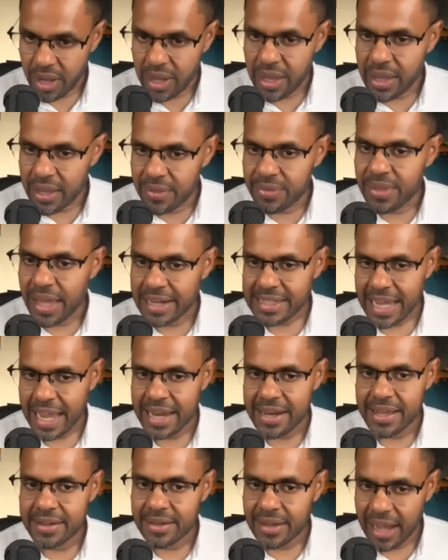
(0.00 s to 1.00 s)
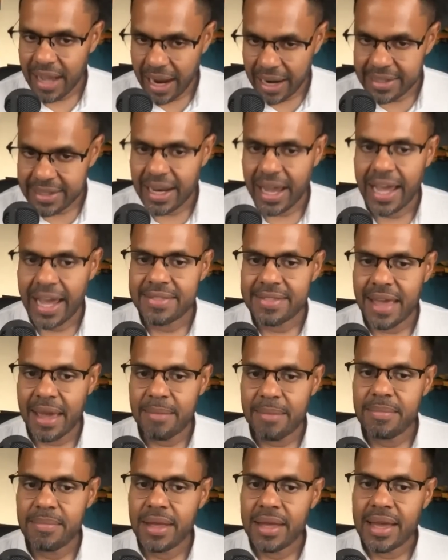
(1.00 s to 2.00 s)
in that heading, underline
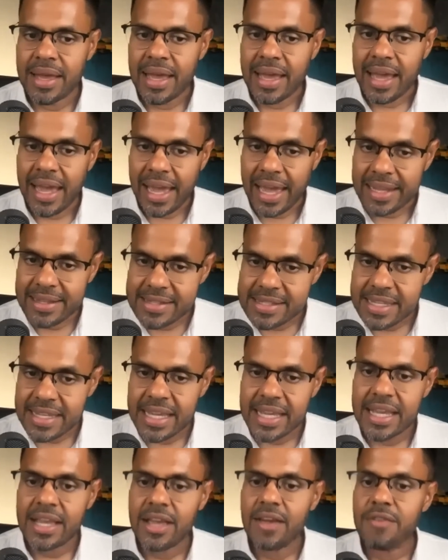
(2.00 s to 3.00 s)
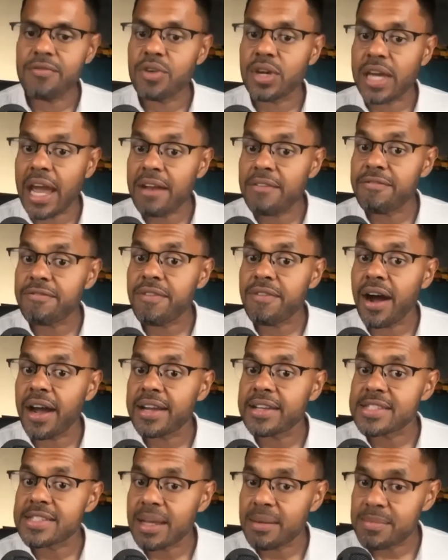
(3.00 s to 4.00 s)
them, and see if you can
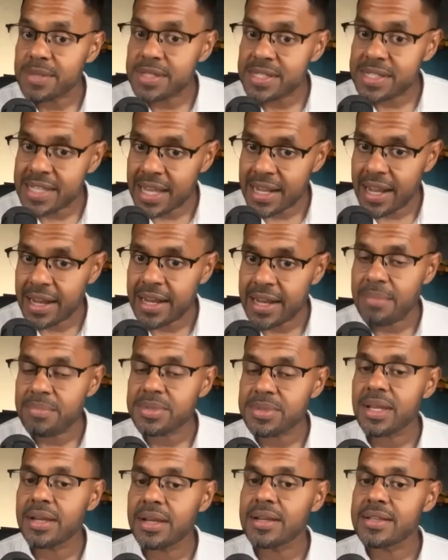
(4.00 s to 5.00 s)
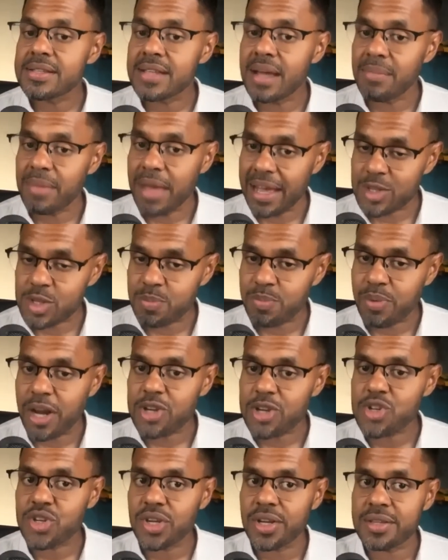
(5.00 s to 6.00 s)
find some synonyms, some
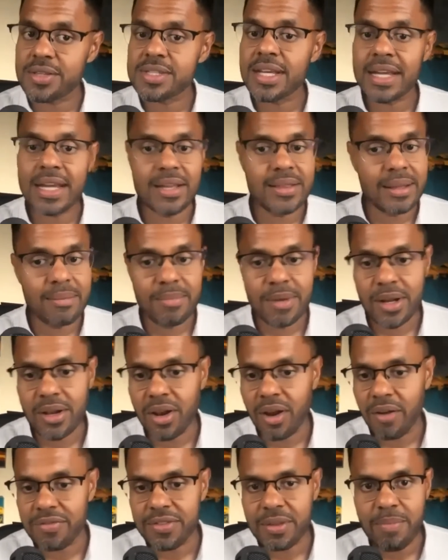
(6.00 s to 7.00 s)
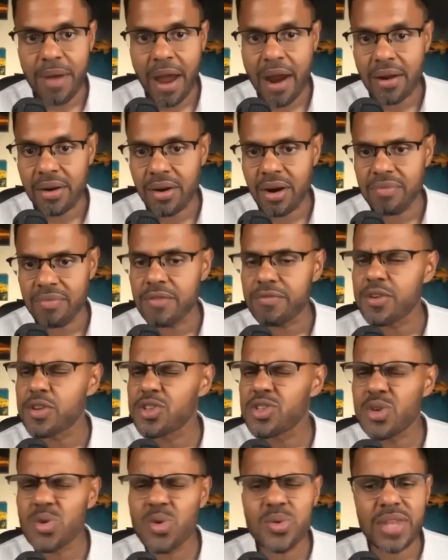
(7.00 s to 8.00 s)
expressions in the middle of the paragraph. If you
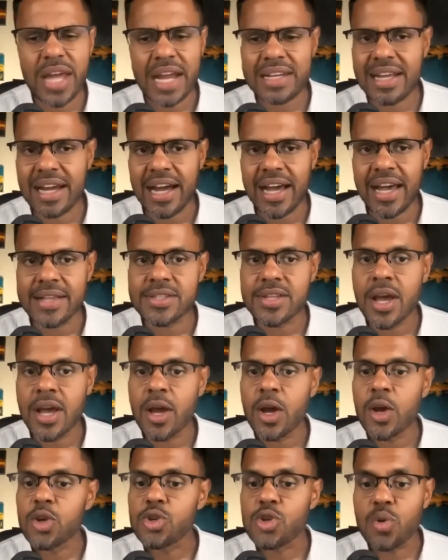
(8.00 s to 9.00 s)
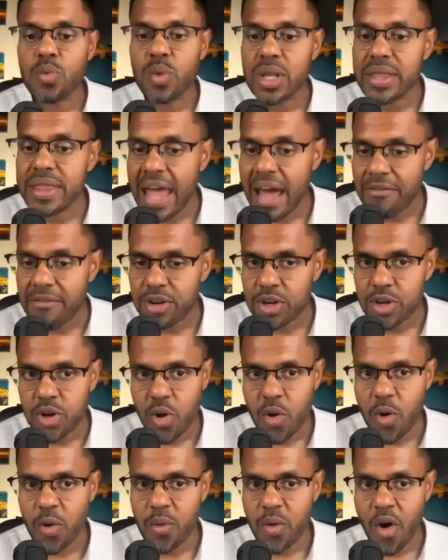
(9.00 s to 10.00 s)
do that, guys, you will never
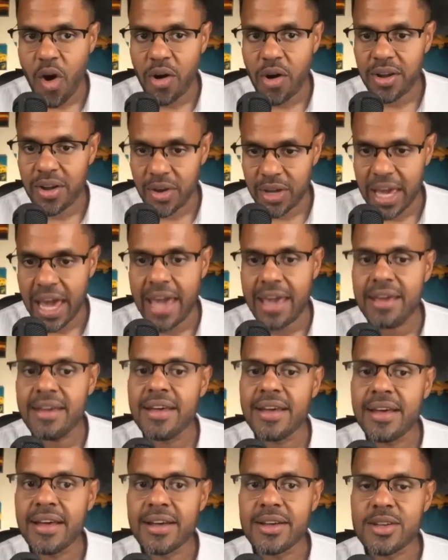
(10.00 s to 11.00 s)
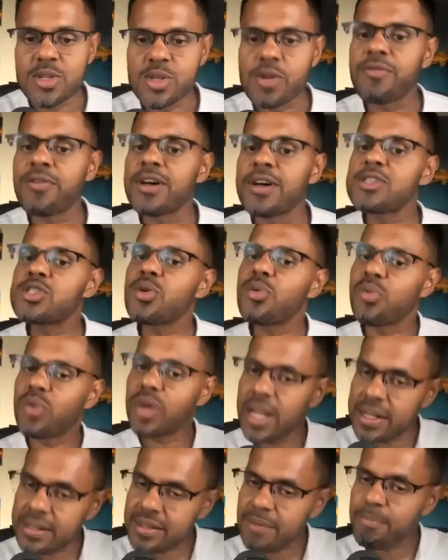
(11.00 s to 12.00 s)
go wrong, okay? So first,
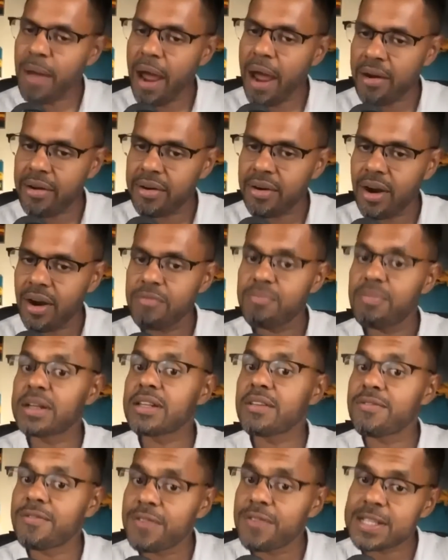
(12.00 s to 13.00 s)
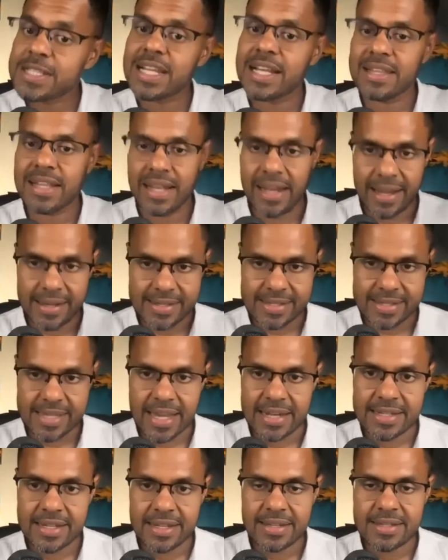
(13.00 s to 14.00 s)
read the paragraph, but the first and the last
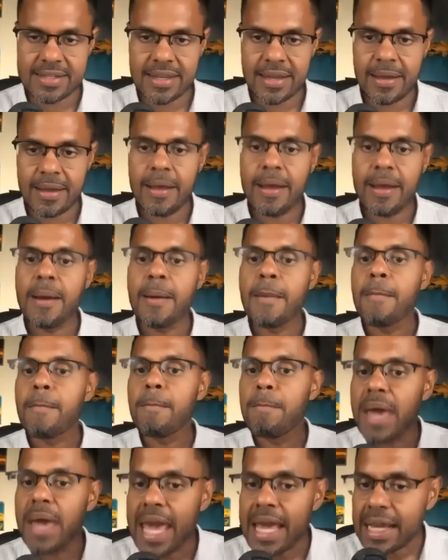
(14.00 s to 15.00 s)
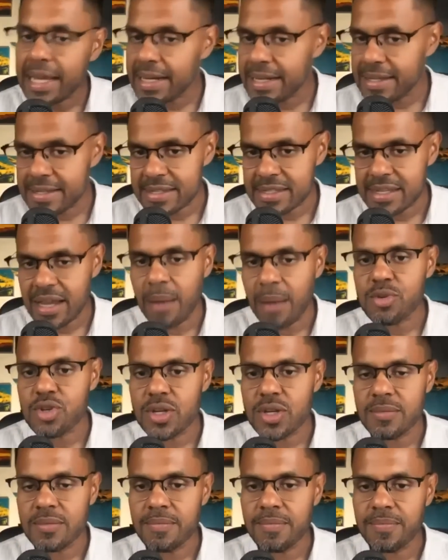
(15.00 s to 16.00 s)
sentence, make an
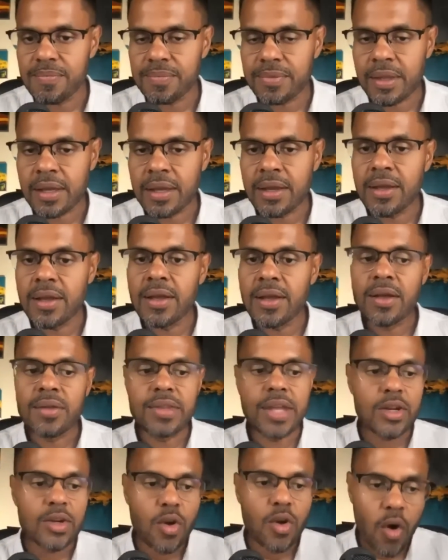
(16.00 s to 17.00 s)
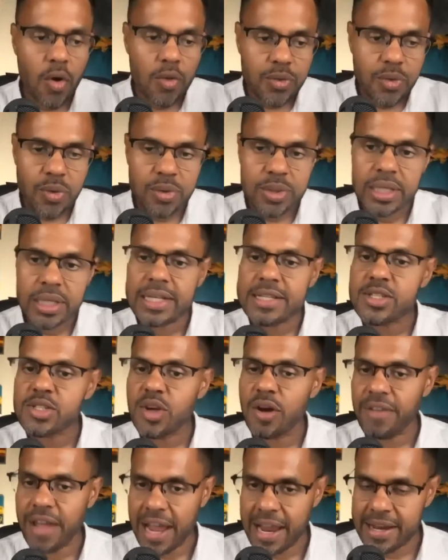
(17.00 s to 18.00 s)
assumption, then go through the list
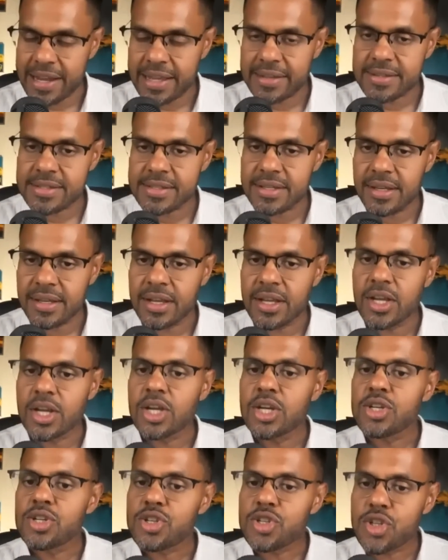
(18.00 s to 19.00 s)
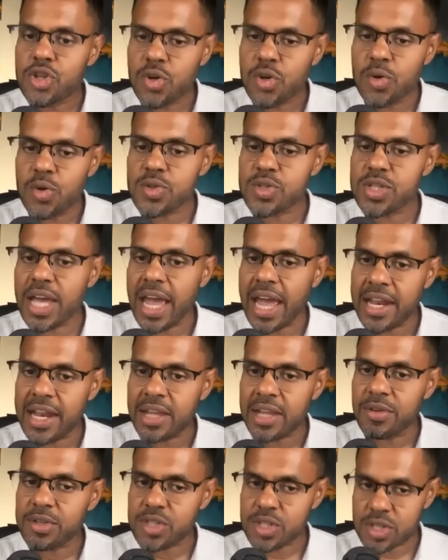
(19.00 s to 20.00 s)
of headings, choose the
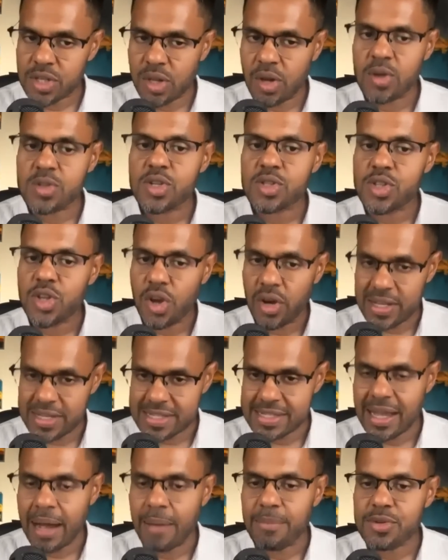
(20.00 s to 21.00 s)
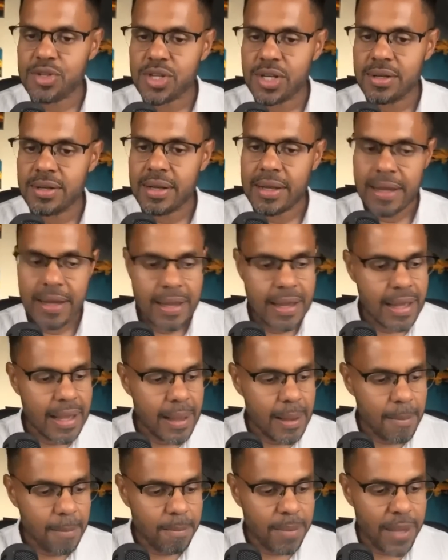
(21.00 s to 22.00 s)
heading which is closer to your assumption,
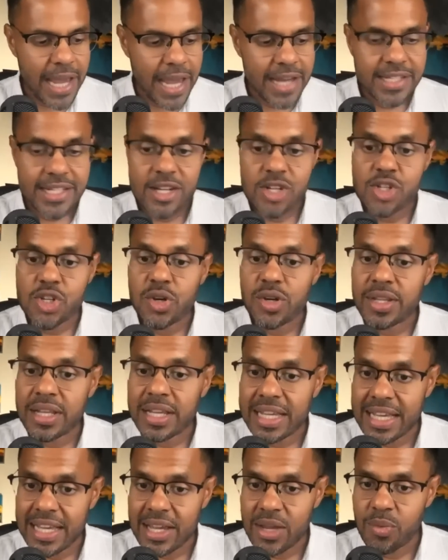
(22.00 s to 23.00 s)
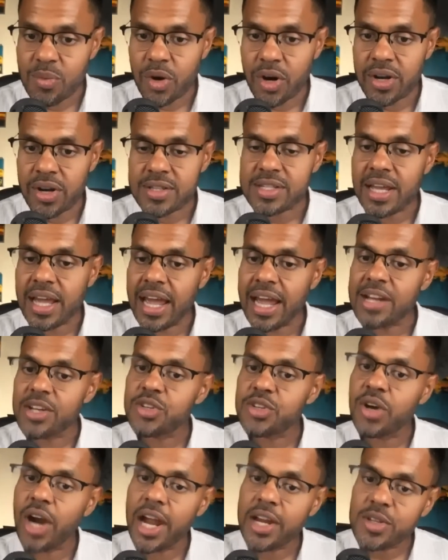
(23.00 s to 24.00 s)
pay attention to the keywords, and
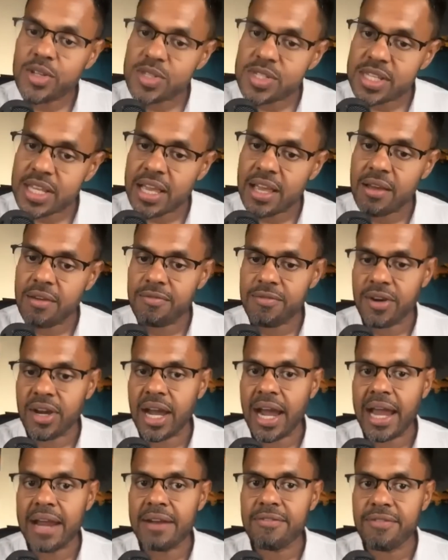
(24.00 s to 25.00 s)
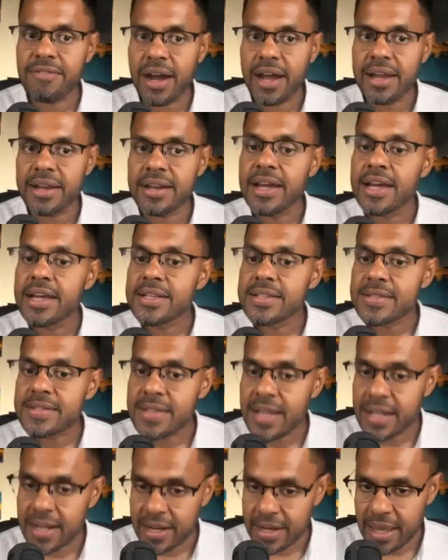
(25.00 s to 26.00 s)
try to see if you can find
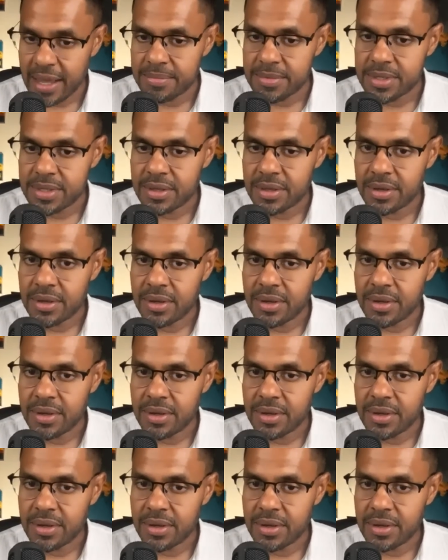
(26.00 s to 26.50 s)
synonyms,